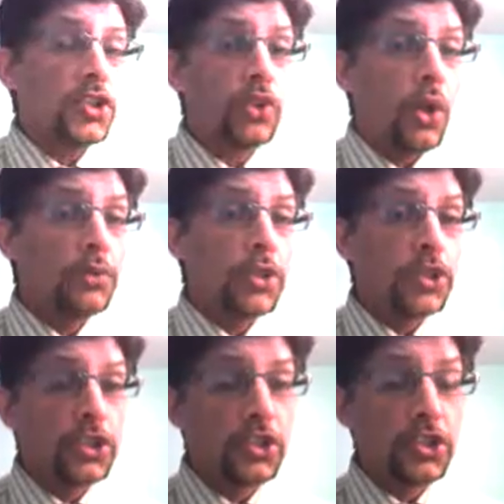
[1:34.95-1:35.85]
is always
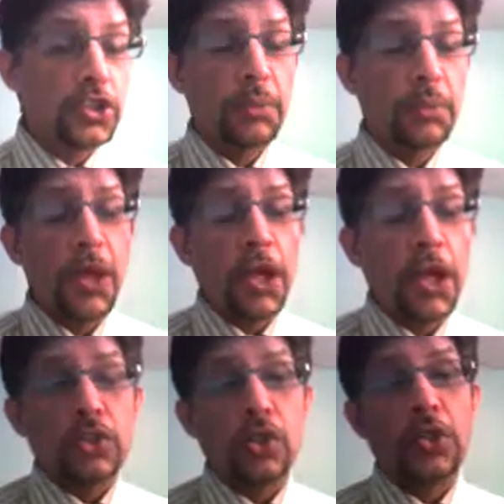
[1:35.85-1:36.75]
disturbed.
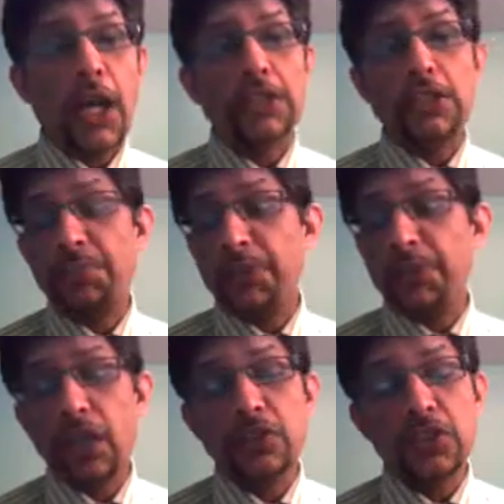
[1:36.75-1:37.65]
So that's the
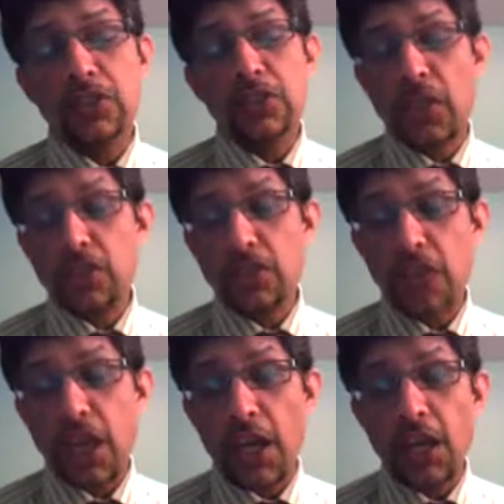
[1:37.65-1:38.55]
precise reason I
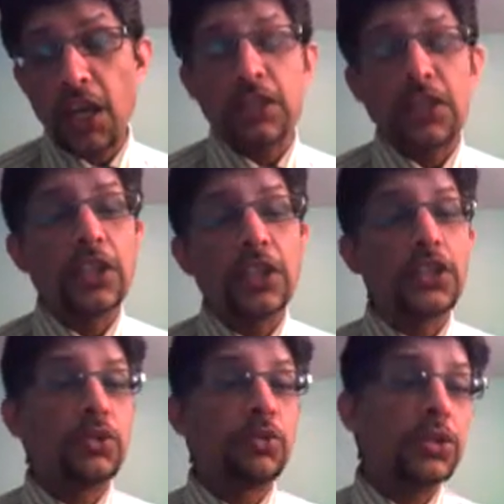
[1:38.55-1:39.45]
say that
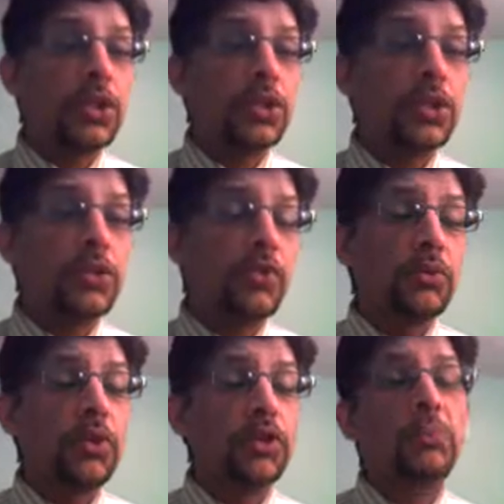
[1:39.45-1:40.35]
this was
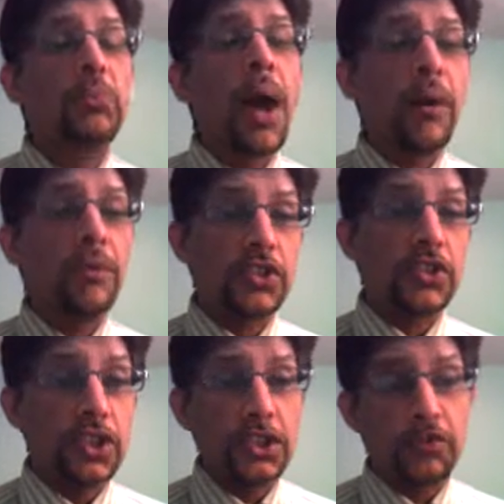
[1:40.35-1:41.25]
a
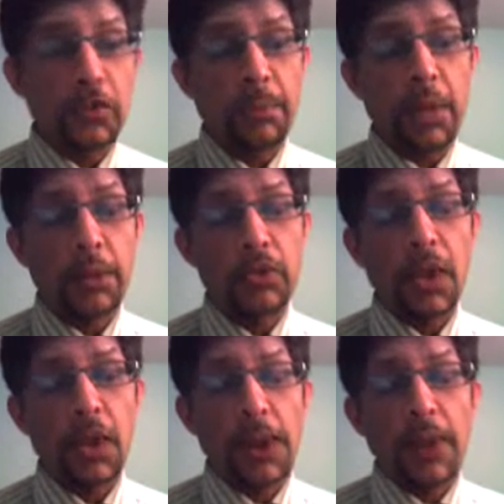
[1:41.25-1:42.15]
marvelous innings from
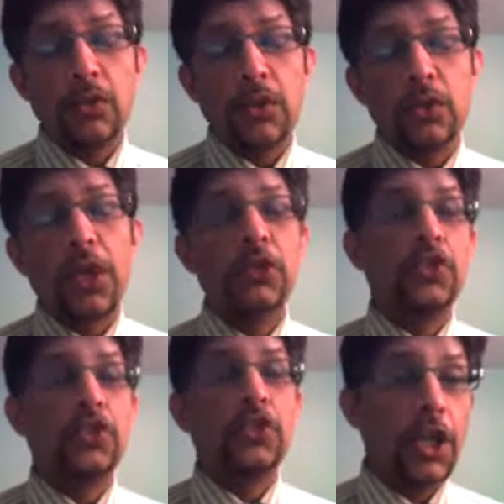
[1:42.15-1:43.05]
Mahmudullah to take
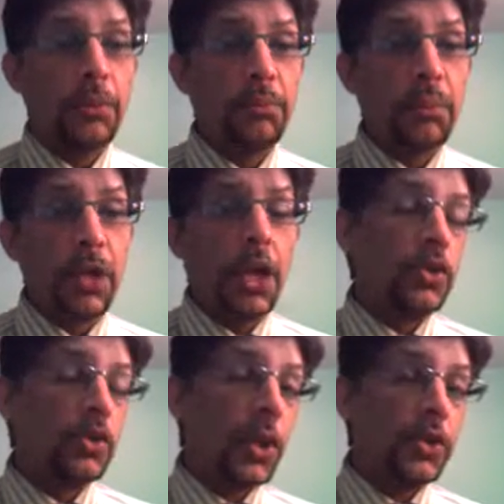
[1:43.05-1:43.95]
his team
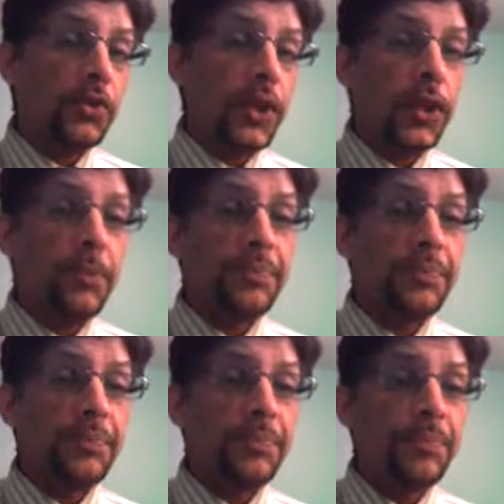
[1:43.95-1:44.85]
to victory
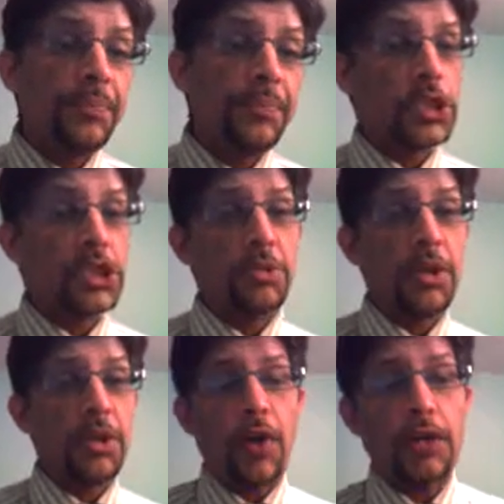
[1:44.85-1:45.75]
in a virtual
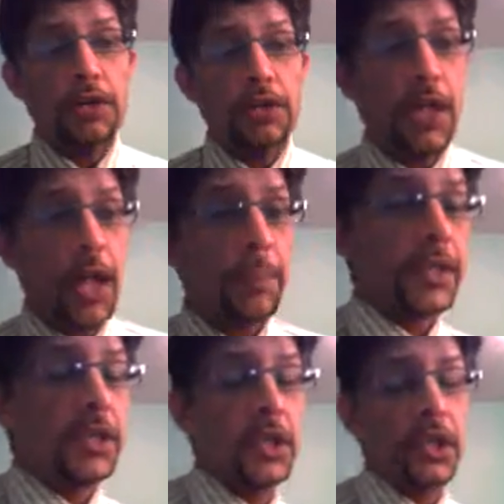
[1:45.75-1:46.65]
semi-final that
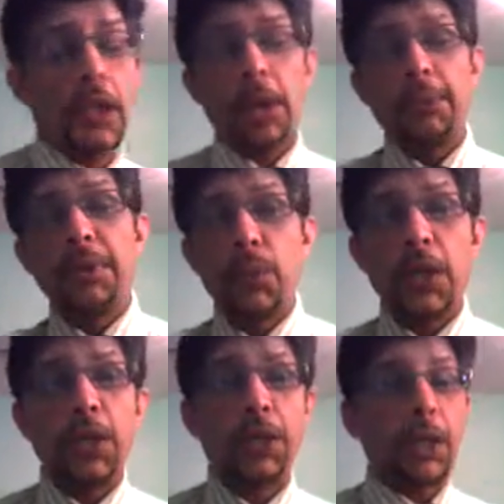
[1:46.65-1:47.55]
happened
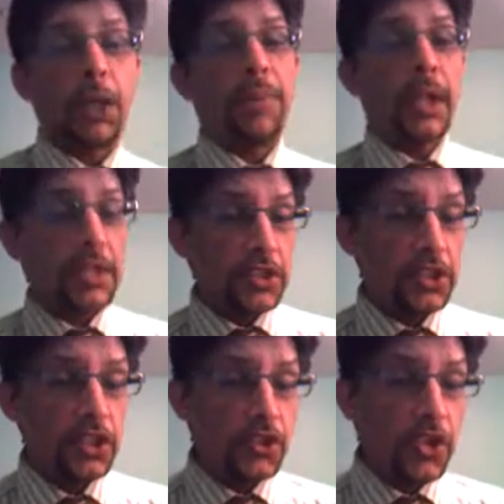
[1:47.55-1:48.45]
between
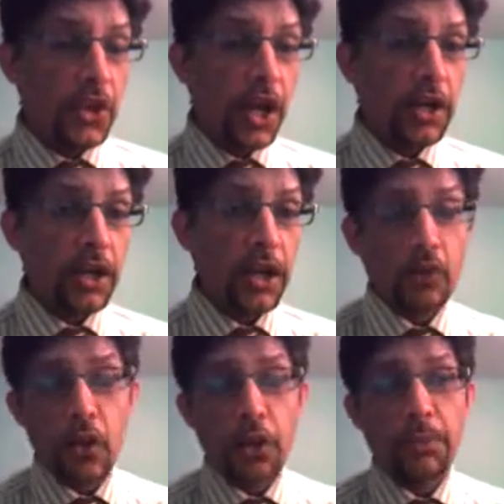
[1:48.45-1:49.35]
Bangladesh and Sri Lanka
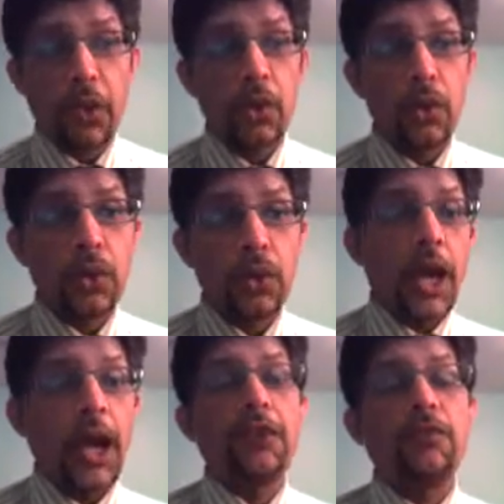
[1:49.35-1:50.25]
and Colombo.
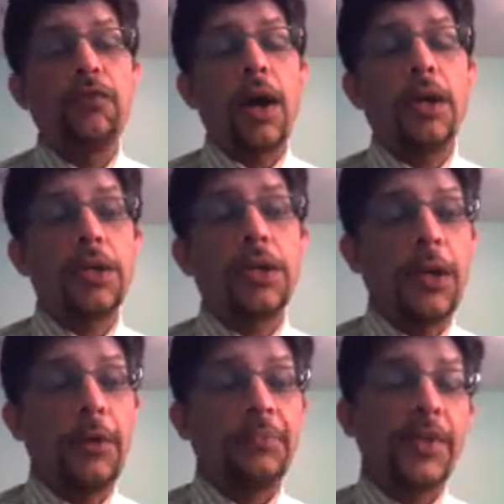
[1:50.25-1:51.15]
And
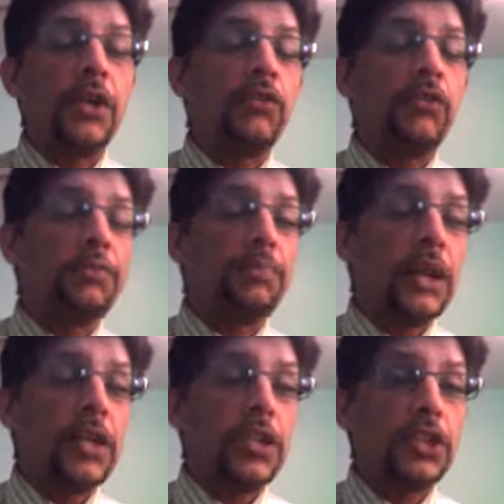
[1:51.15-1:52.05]
finally, it was
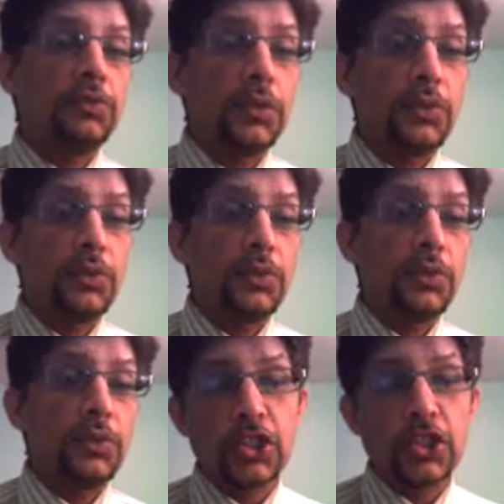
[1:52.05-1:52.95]
Bangladesh were the
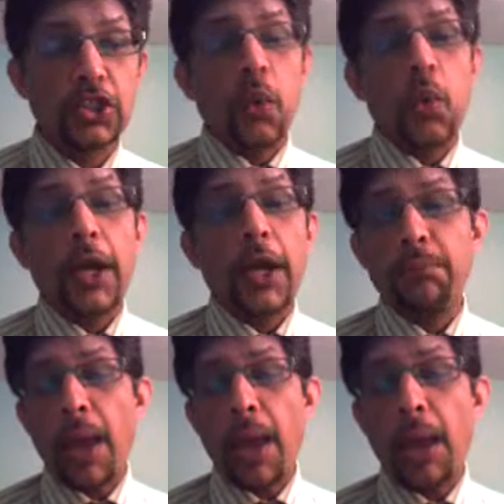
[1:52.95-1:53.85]
victors
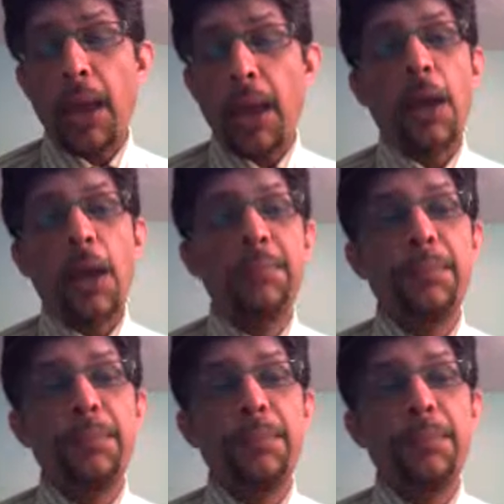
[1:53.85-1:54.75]
when Mahmudullah
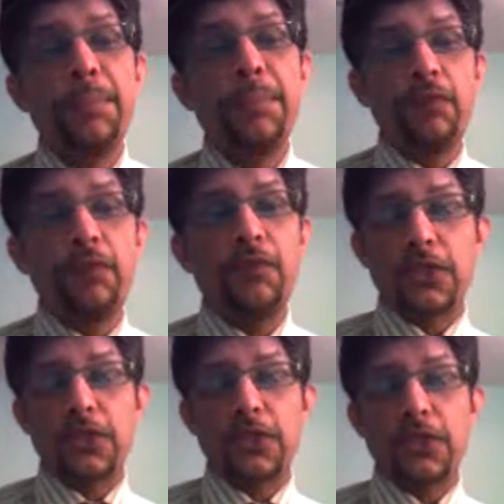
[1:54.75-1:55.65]
beautifully
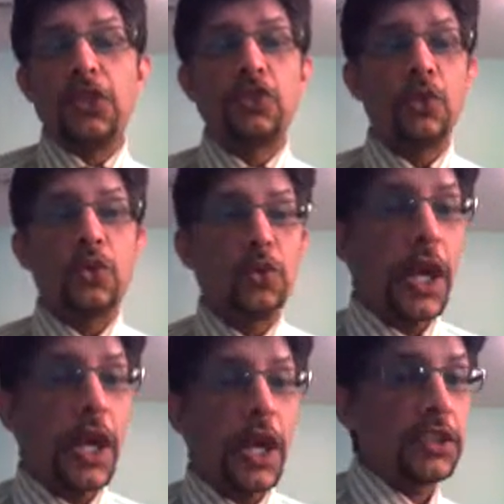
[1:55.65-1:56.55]
flicked Isru
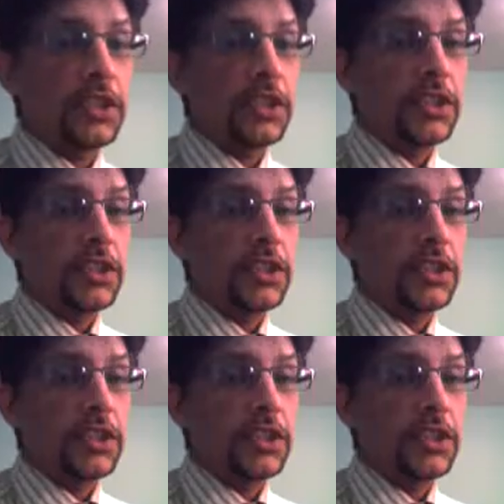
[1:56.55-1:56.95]
Udana, the left